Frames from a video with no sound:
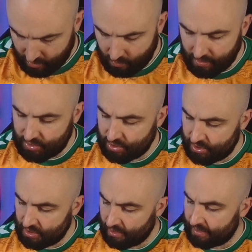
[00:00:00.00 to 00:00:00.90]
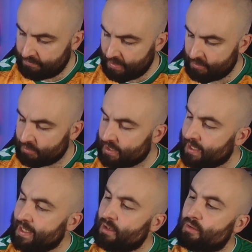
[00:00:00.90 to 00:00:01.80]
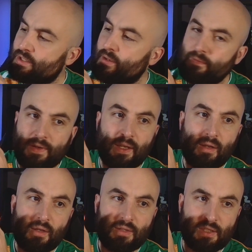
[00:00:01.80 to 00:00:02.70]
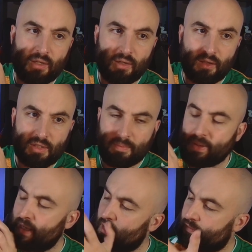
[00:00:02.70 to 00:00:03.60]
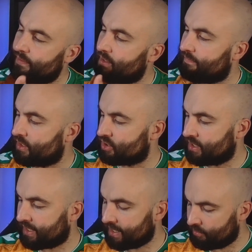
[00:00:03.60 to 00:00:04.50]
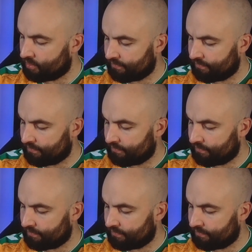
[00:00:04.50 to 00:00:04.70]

where it just started maybe with the heat or something to peel off, and it eventually came off.